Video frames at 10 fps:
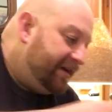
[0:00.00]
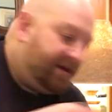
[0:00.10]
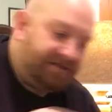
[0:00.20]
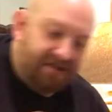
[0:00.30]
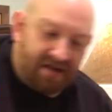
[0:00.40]

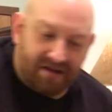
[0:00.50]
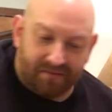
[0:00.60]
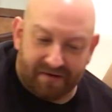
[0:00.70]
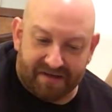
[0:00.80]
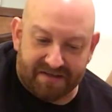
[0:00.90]
Here's
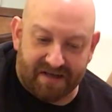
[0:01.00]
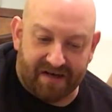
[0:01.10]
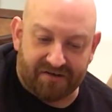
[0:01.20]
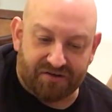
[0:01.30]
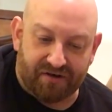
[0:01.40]
another one that's
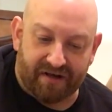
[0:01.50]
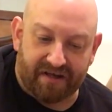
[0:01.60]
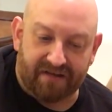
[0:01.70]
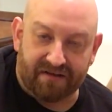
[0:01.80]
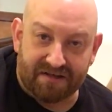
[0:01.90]
kind of
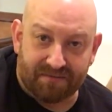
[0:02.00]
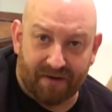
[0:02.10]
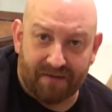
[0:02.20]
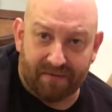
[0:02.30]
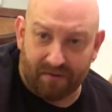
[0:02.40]
tricky. This
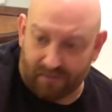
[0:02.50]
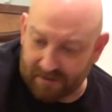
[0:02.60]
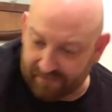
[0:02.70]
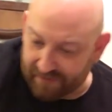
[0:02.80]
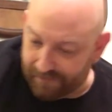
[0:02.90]
might be
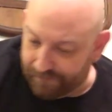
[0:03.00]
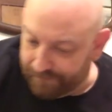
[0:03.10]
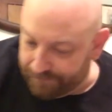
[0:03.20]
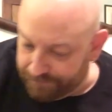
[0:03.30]
one of them.